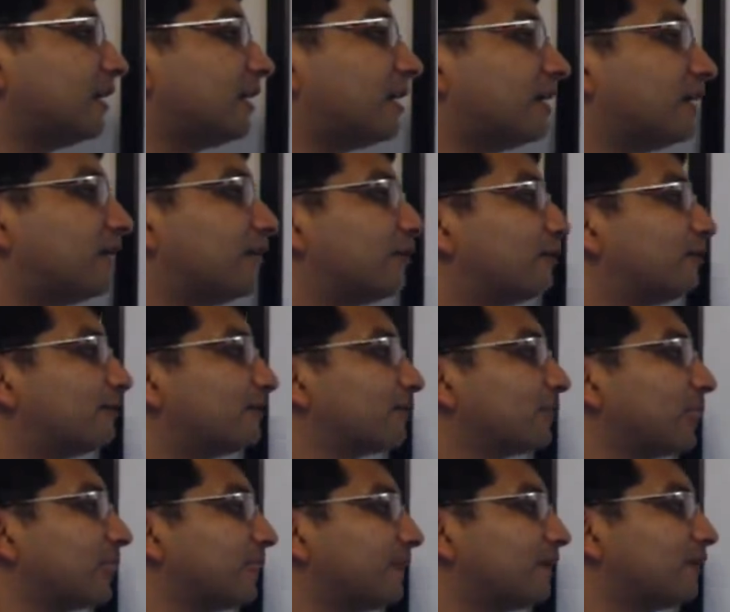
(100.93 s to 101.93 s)

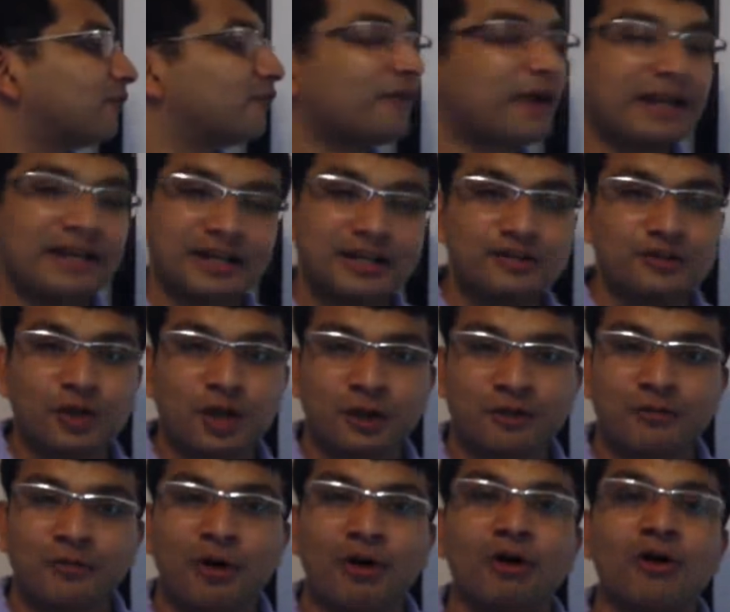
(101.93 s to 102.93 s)
find a
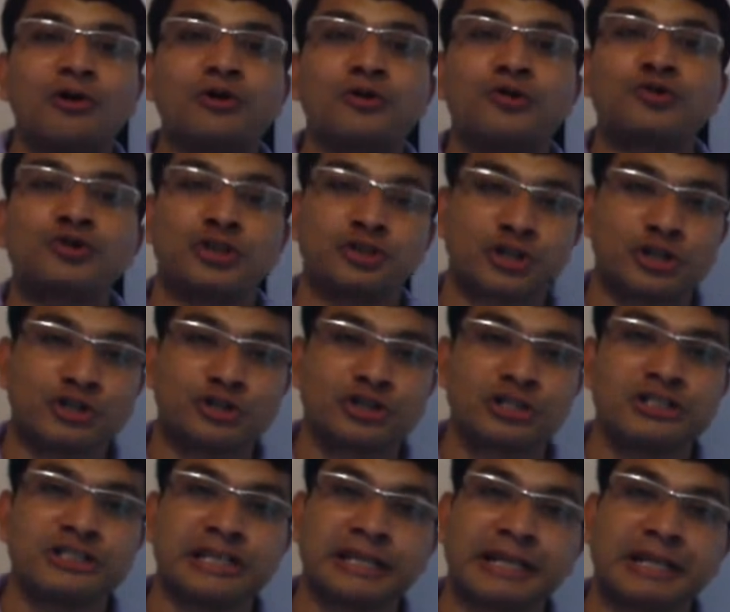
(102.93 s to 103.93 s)
job, all those
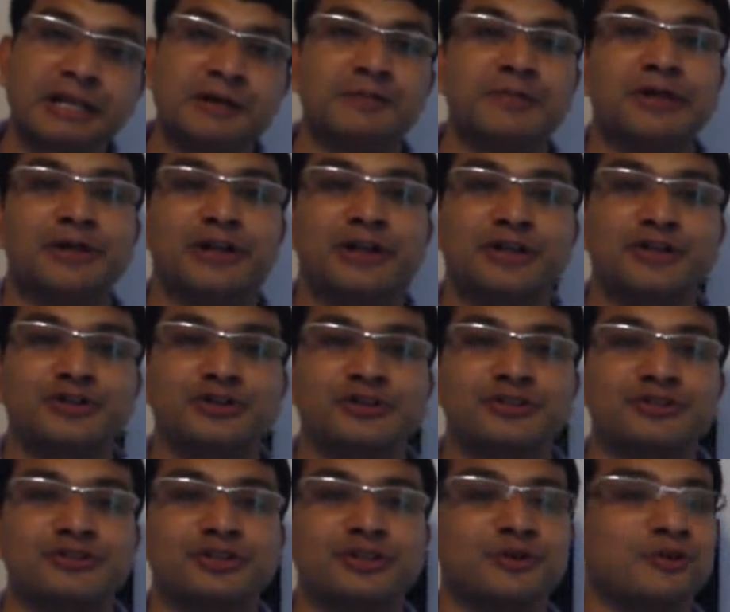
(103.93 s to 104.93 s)
suggestions and
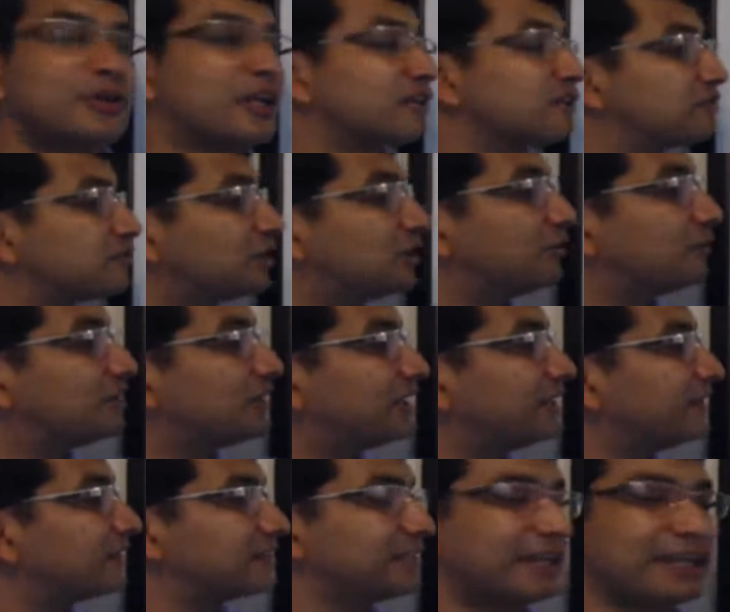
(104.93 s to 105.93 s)
recommendations, you know, that's covered
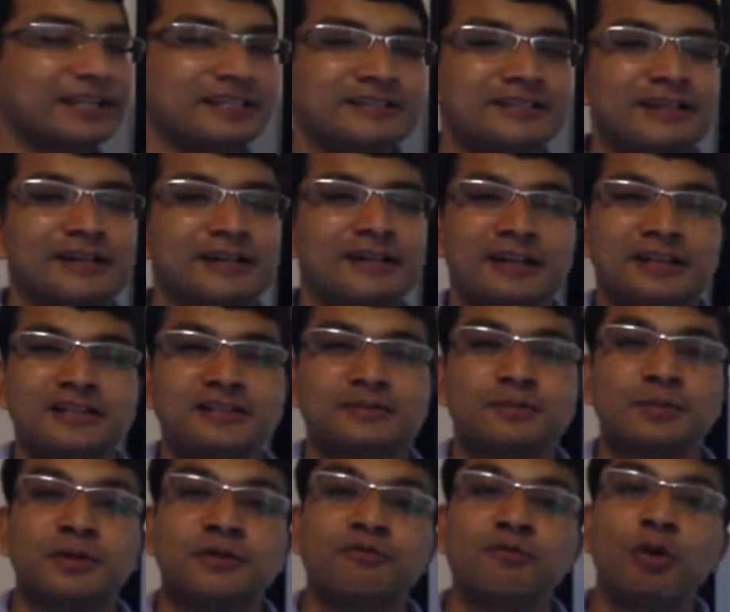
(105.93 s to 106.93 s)
in the second sentence.
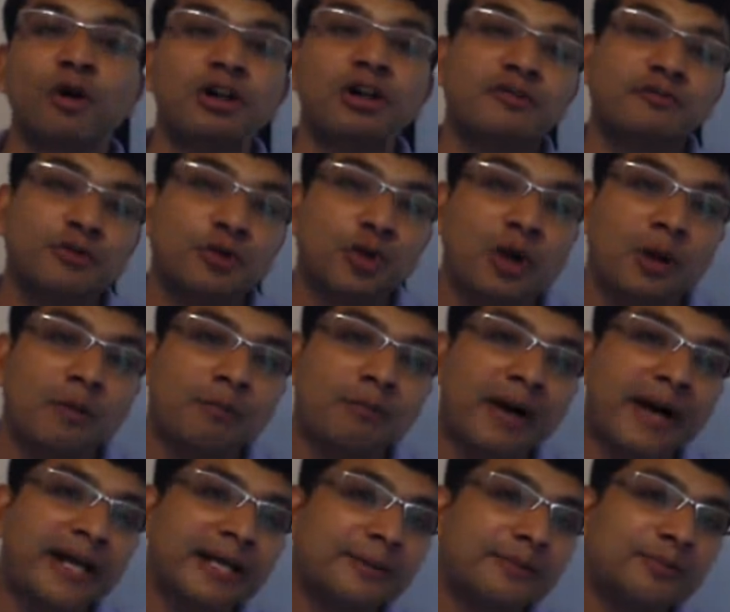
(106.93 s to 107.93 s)
But what if you
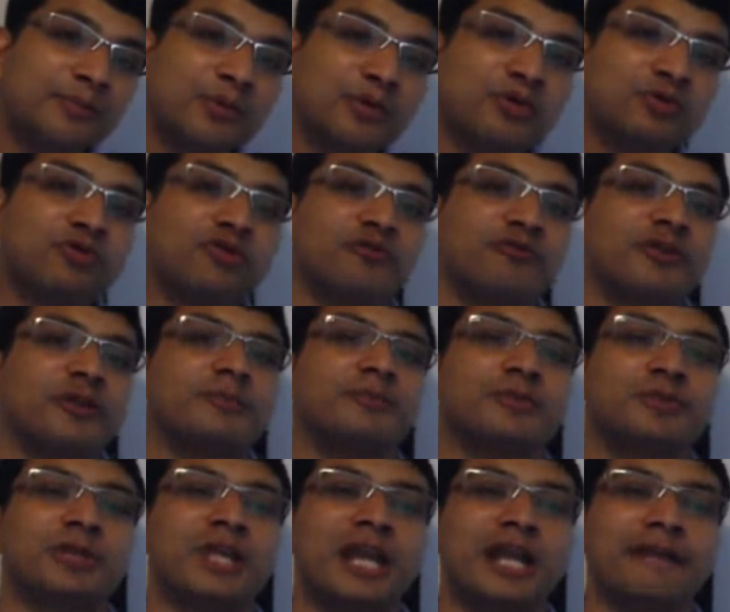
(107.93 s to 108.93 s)
combine both of them
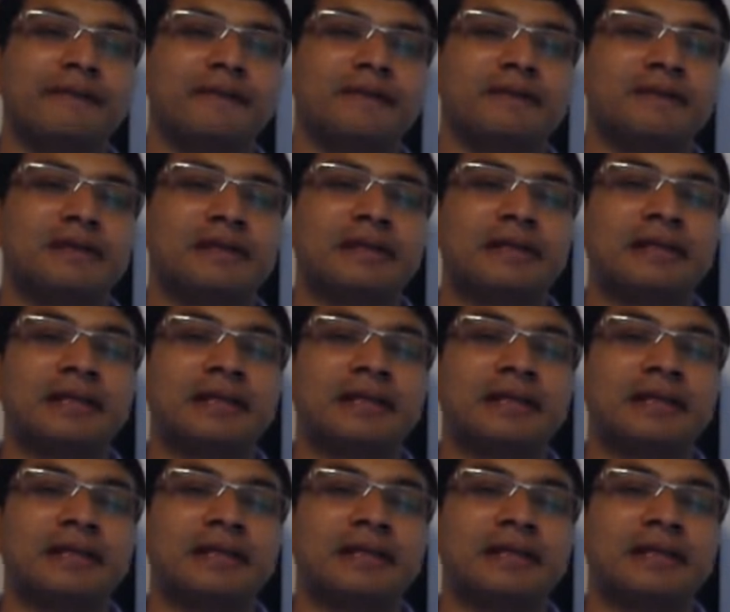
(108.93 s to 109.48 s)
together?